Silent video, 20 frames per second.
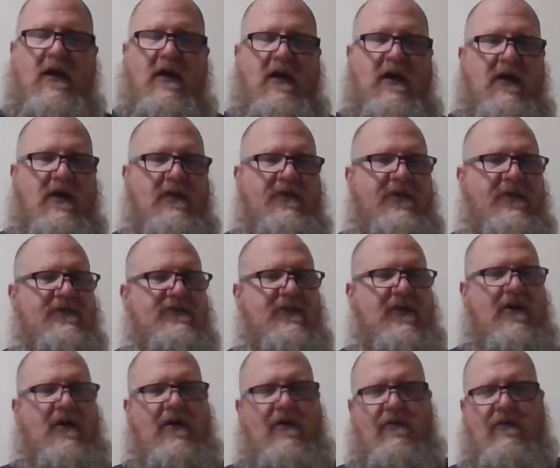
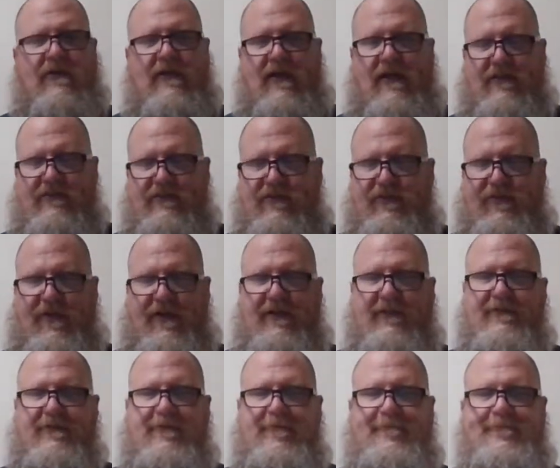There's all kinds of
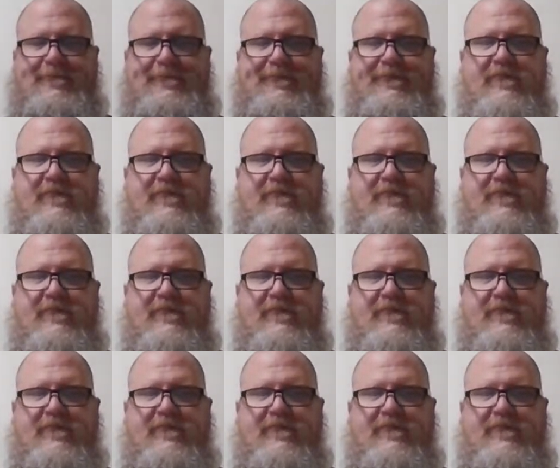things.